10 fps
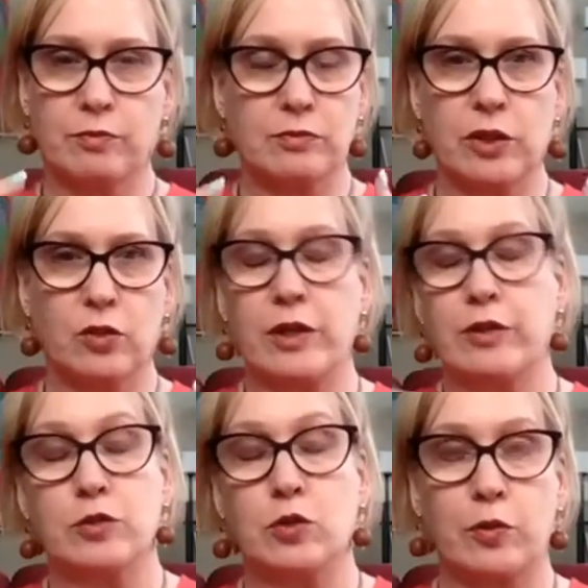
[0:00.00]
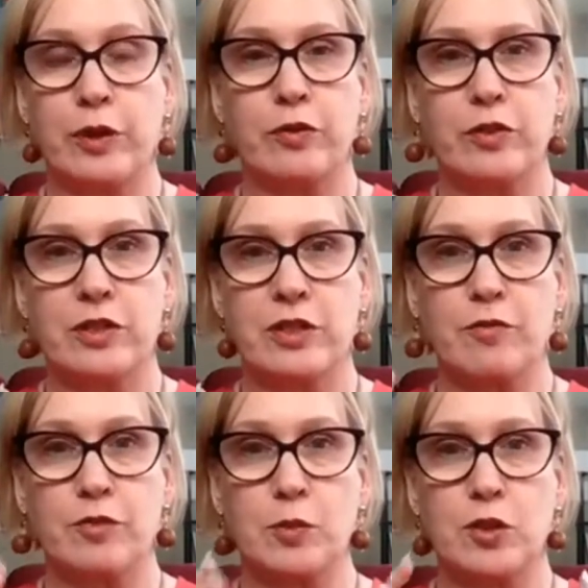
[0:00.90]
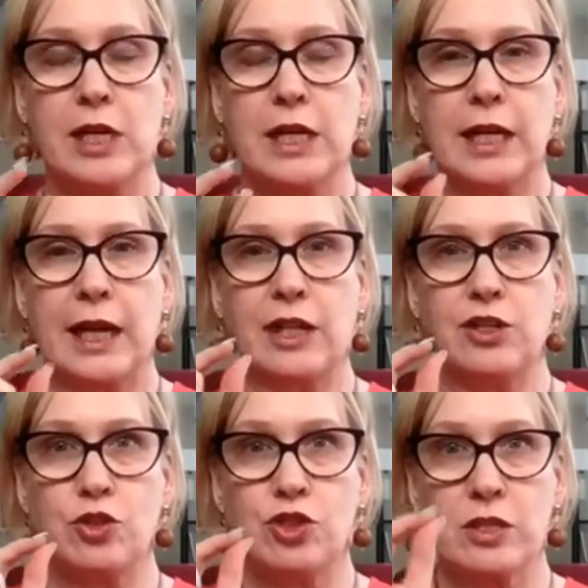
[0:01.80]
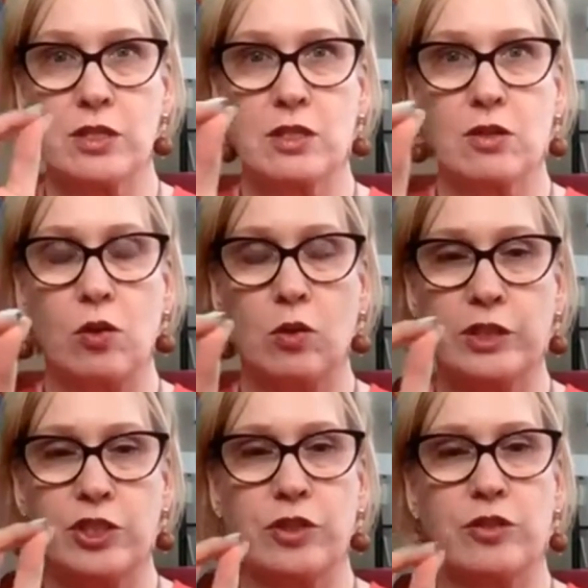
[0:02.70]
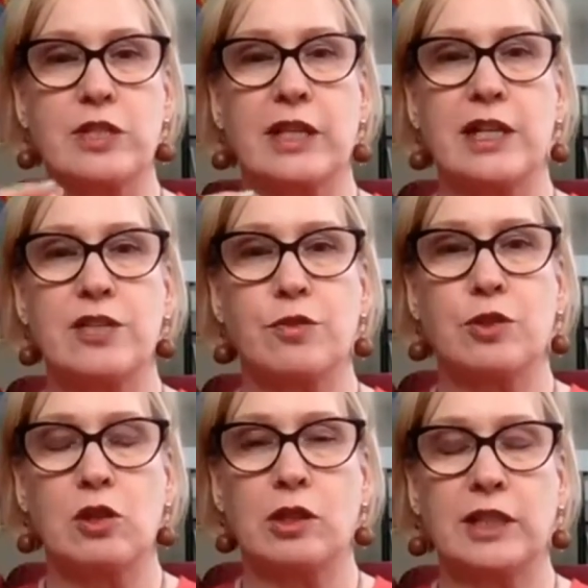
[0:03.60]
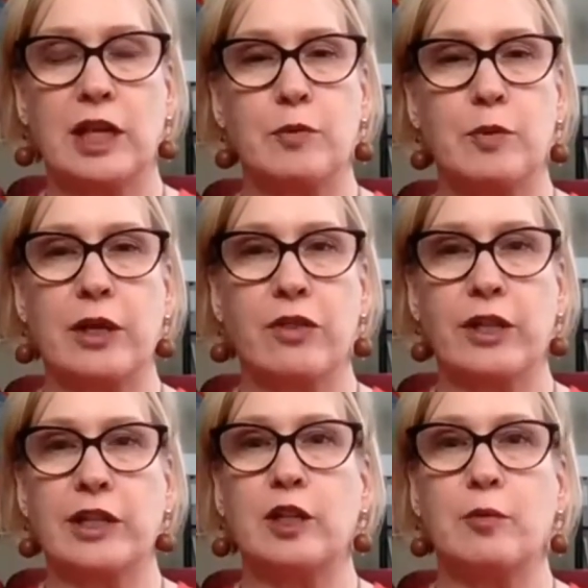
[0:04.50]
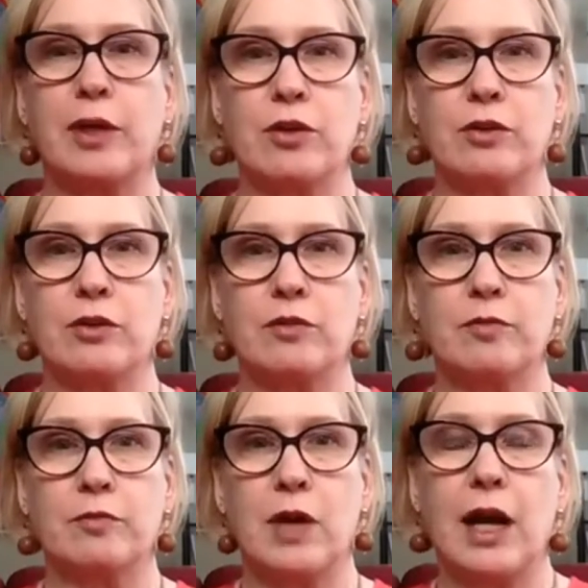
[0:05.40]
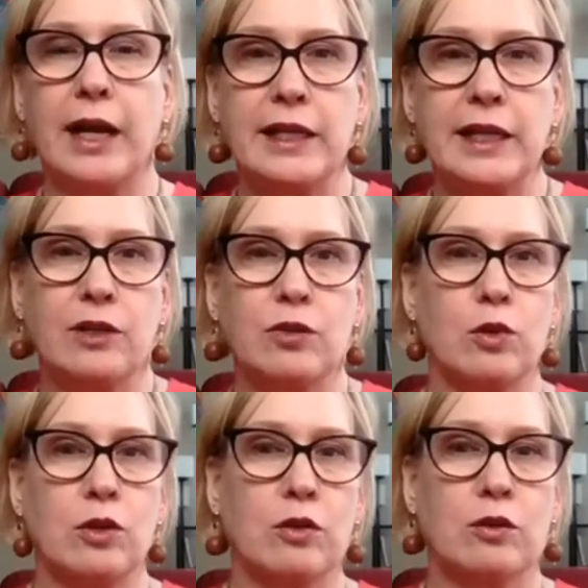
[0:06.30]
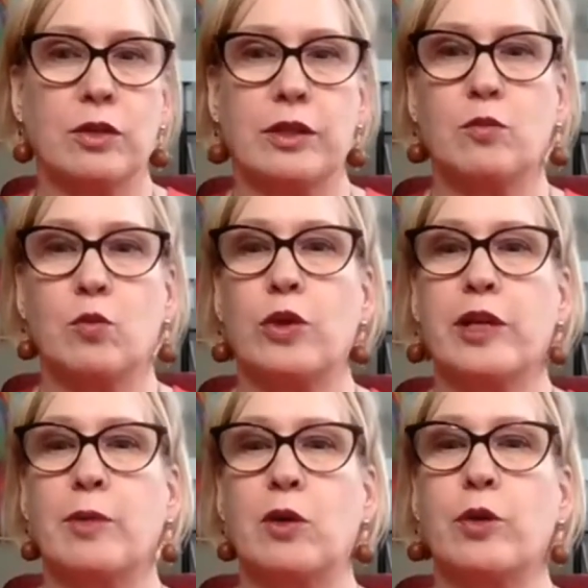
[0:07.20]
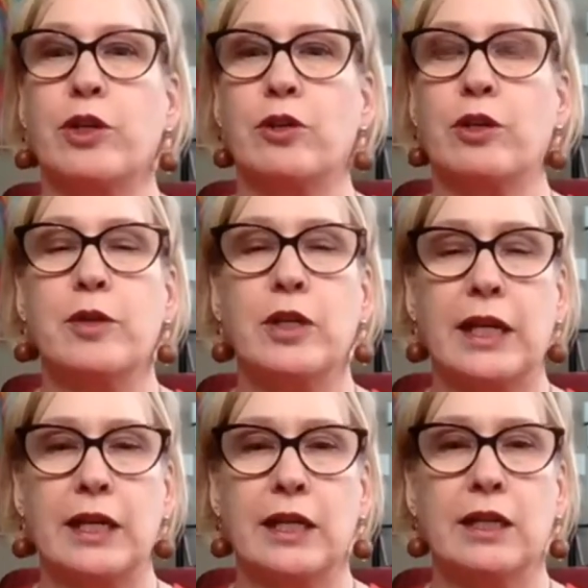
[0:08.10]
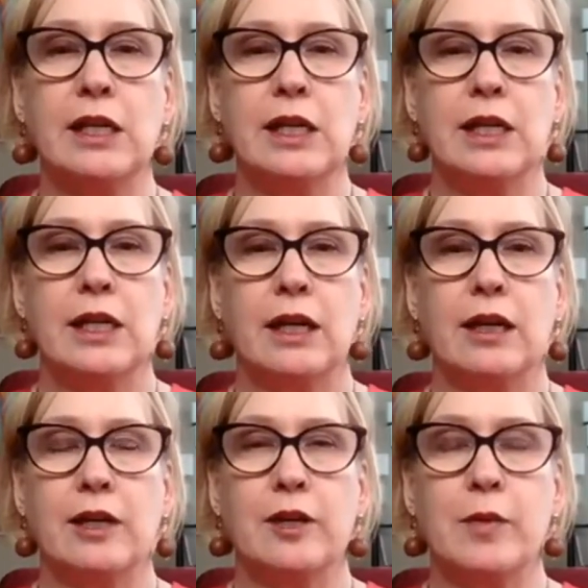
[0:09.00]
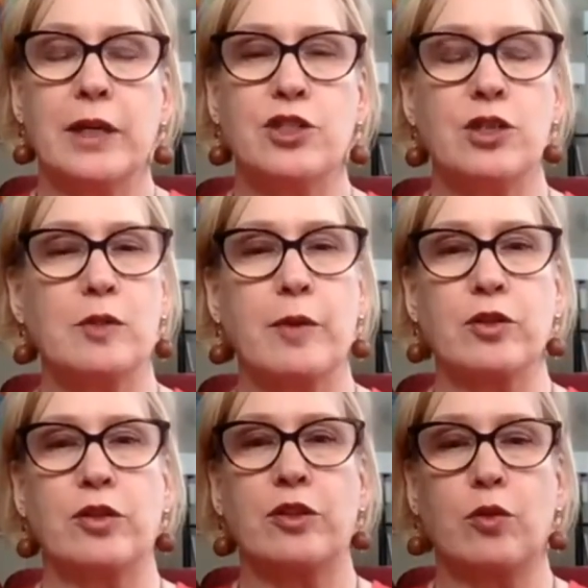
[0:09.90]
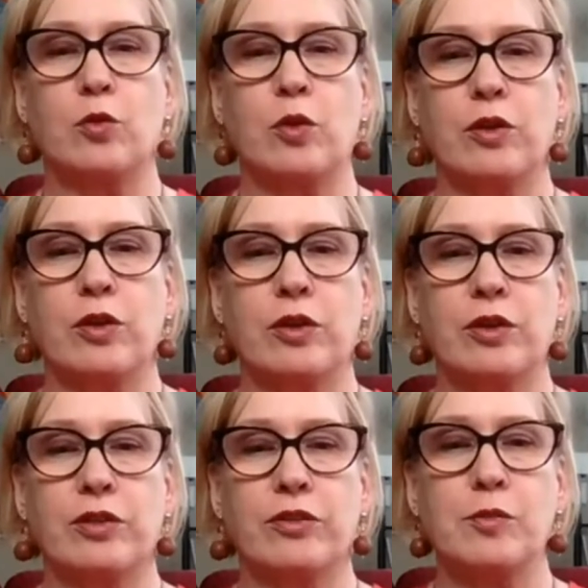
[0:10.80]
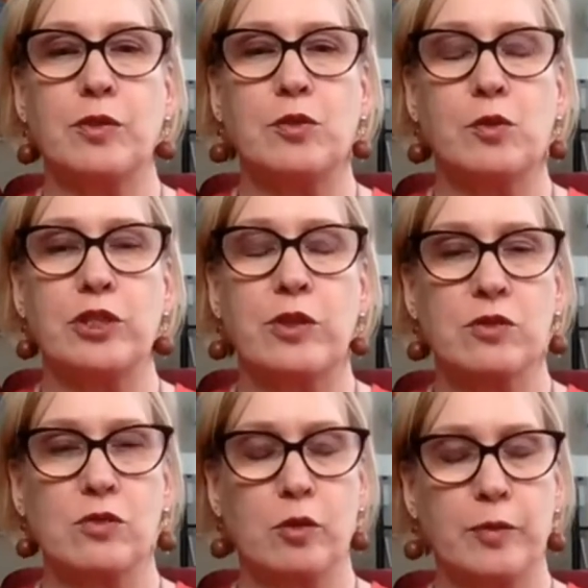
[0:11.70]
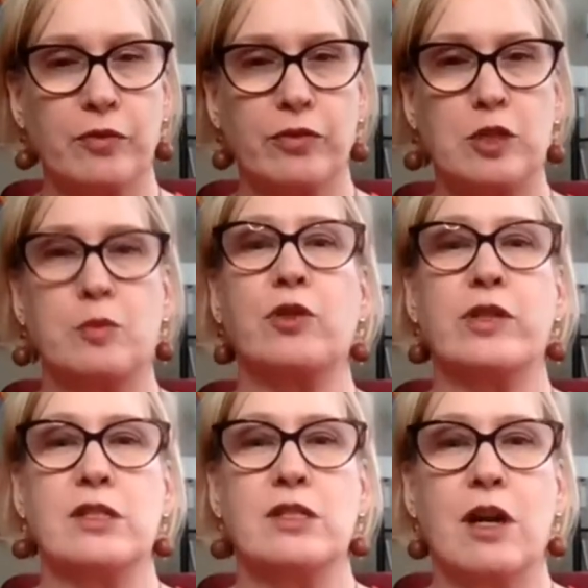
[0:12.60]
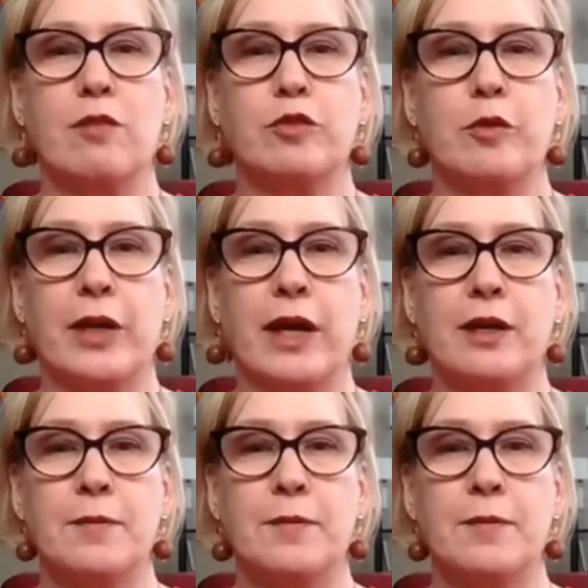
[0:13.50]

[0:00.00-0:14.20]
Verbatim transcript: or on the floor, wherever is comfortable, and you just hold each other's gaze for a long time without thinking about hiding or um, worrying about what you're communicating. Um, and he talked about, or sometimes really transformative experiences come from that.